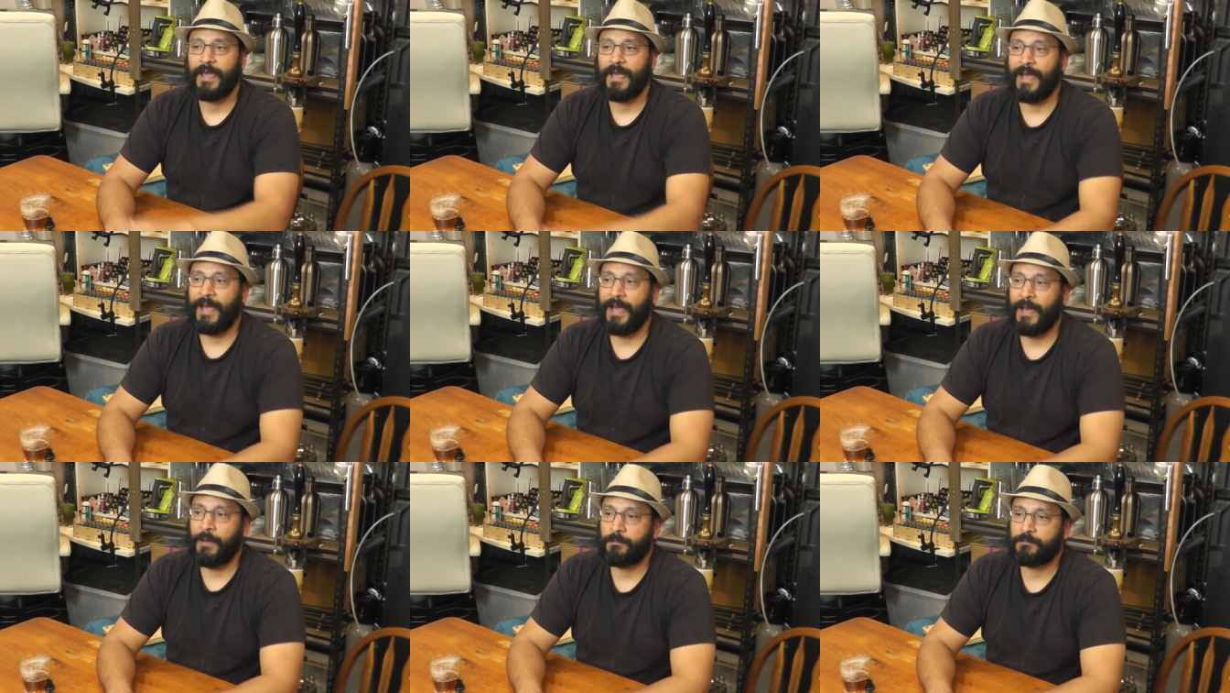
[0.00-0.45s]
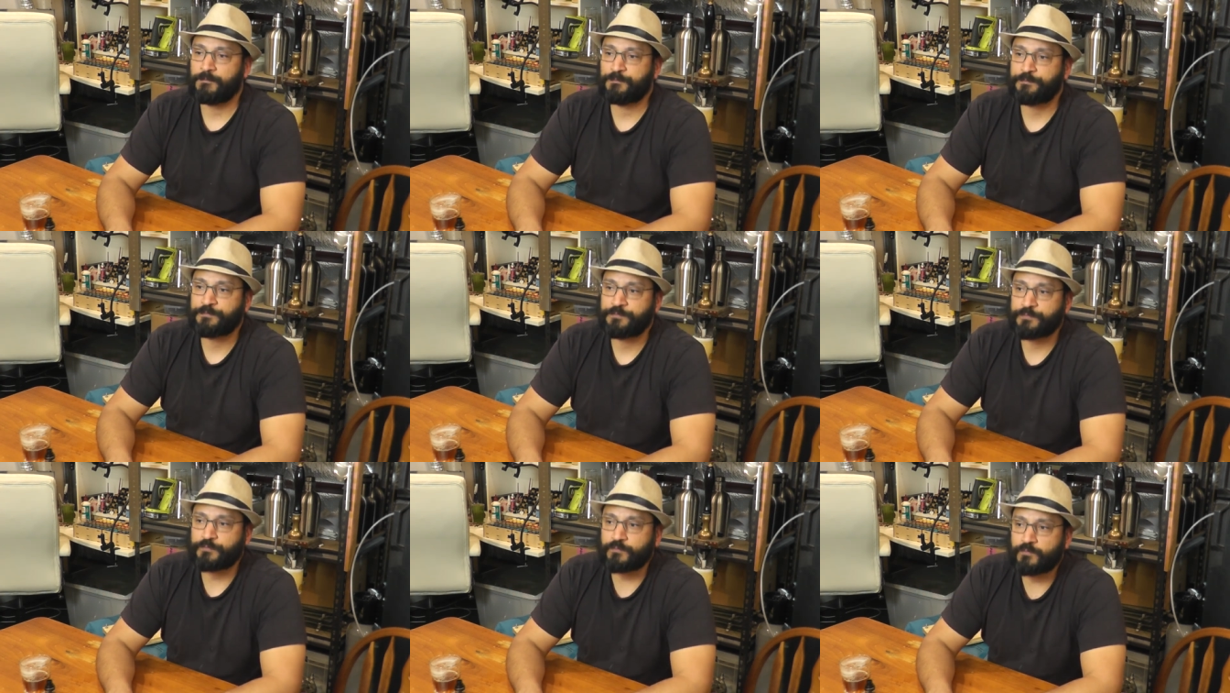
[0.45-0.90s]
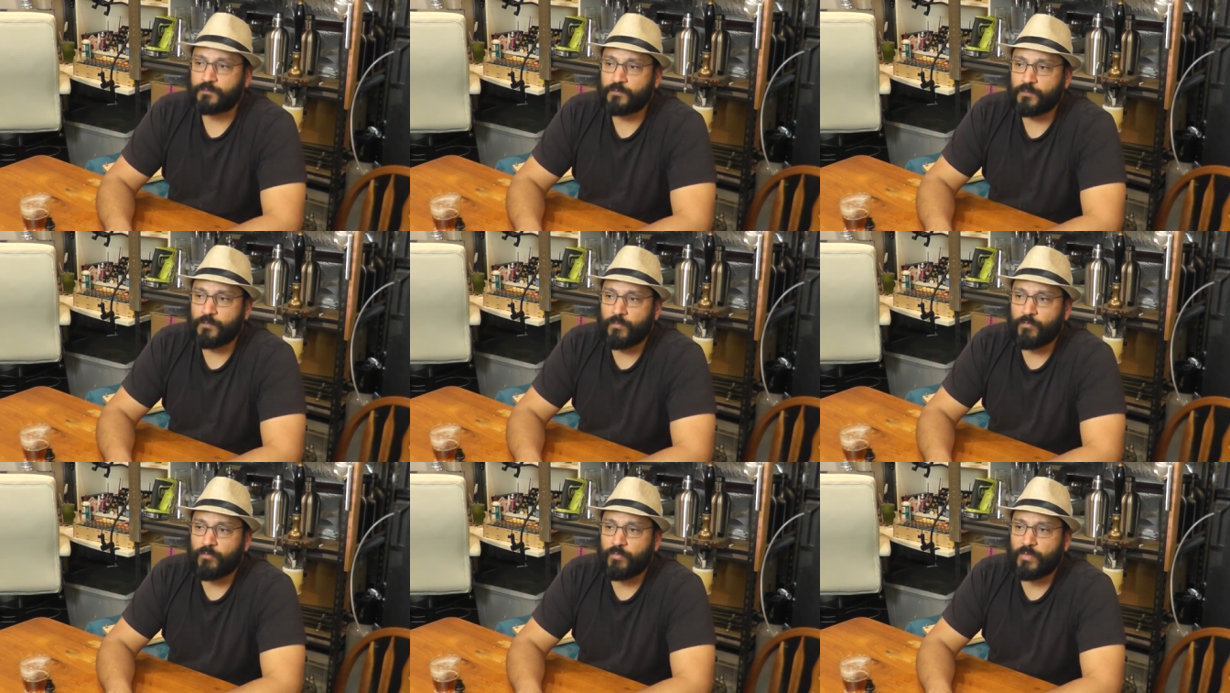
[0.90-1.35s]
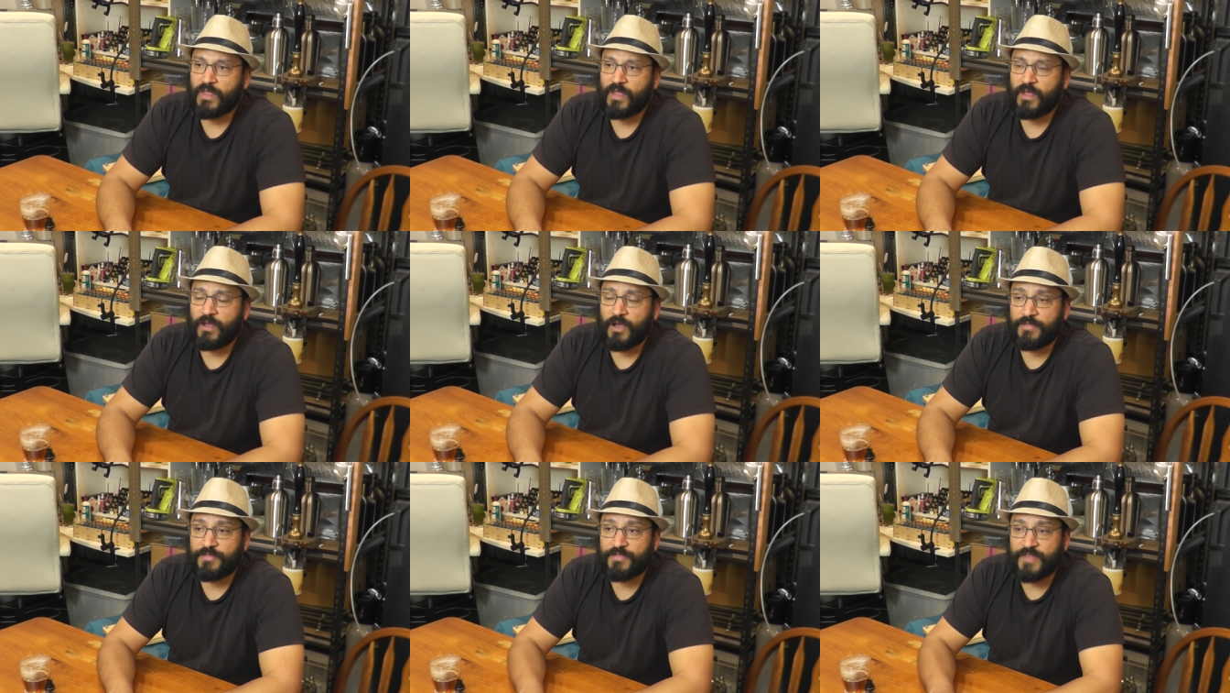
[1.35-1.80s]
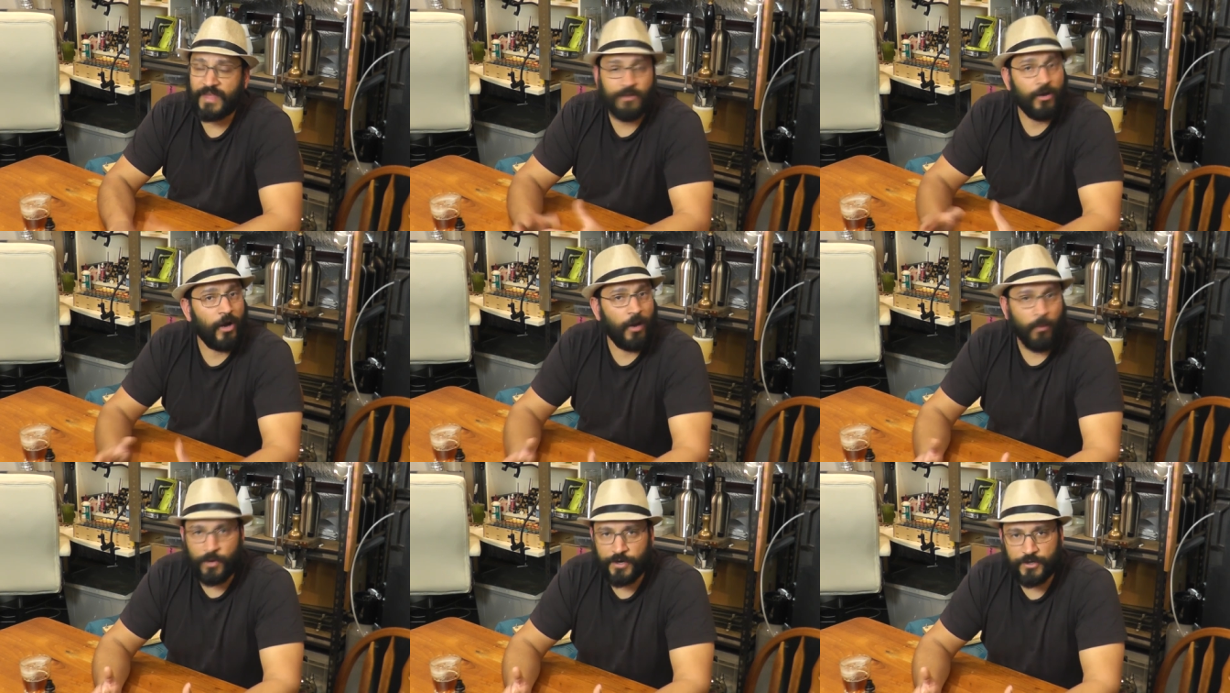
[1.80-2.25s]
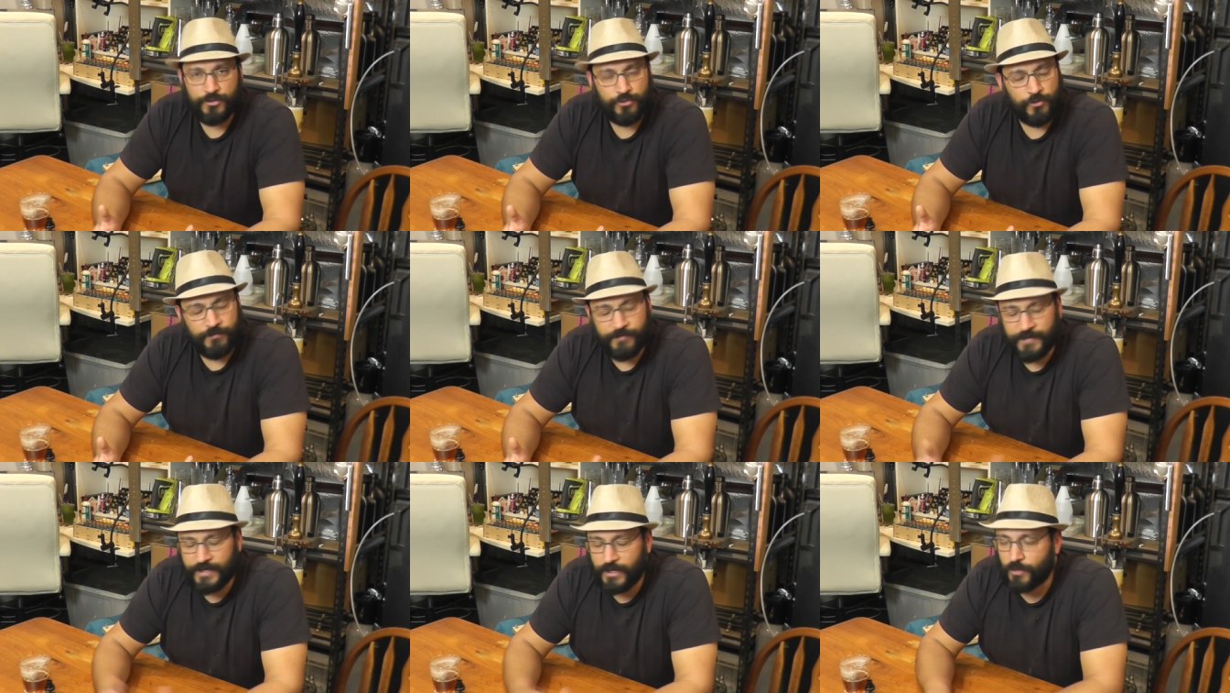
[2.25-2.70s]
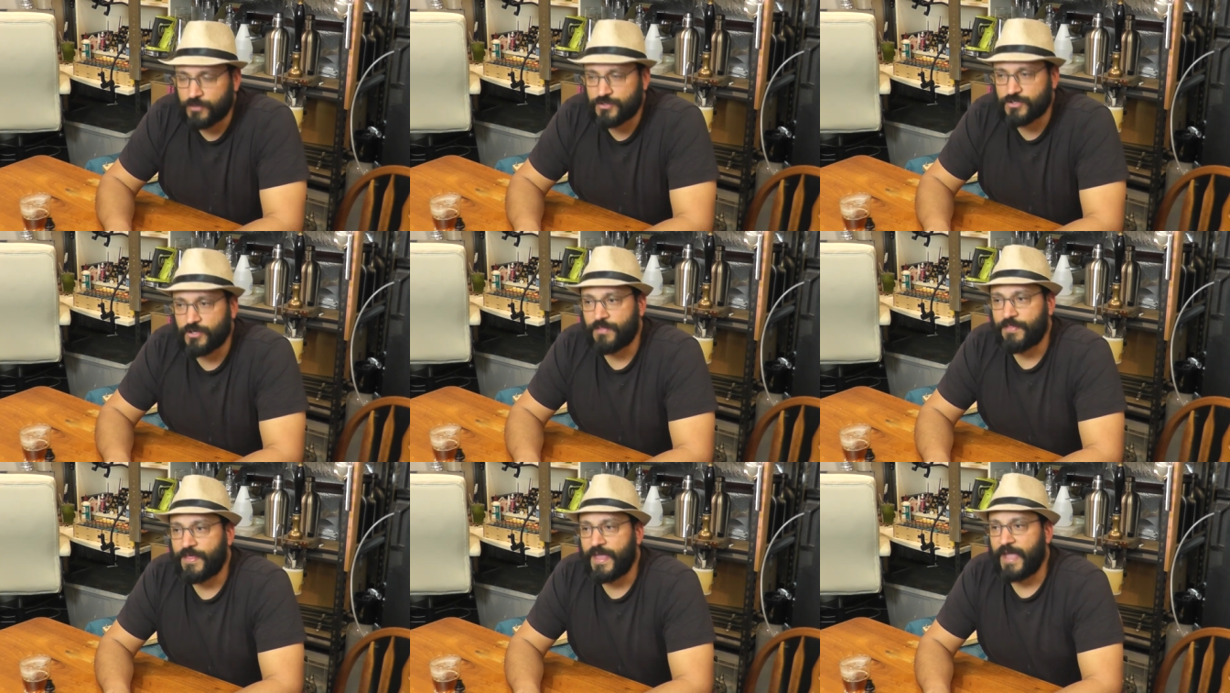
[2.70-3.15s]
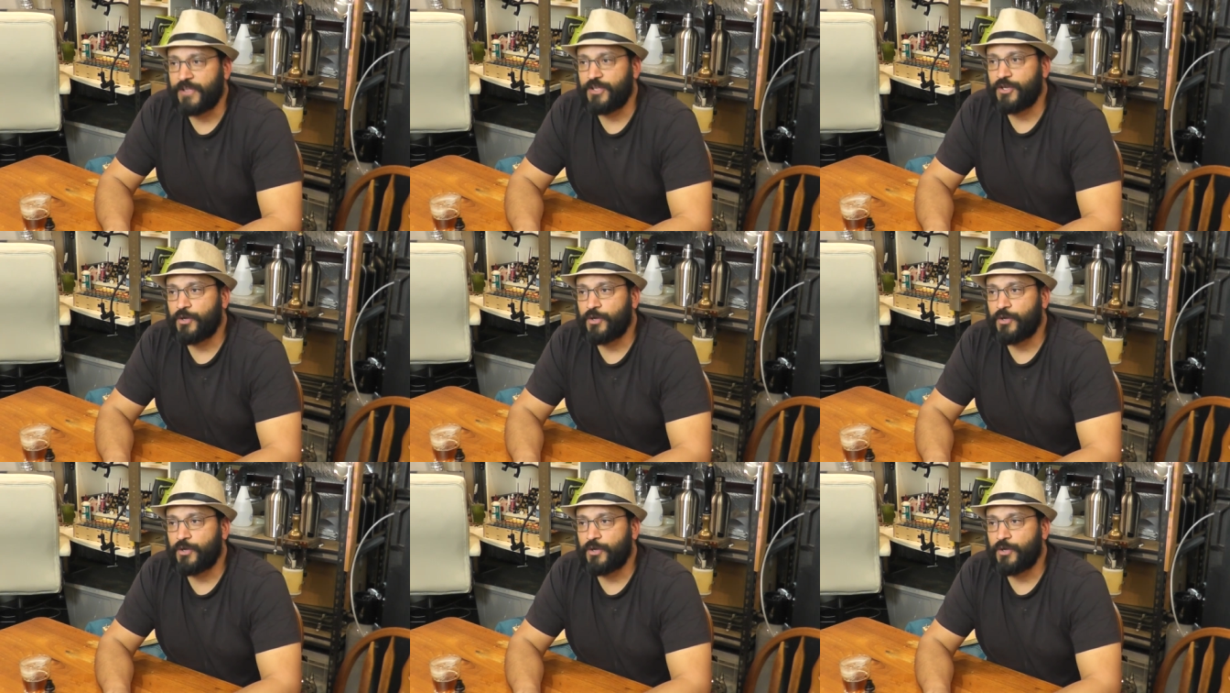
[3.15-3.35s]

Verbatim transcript: Um, that I want to do videos on that.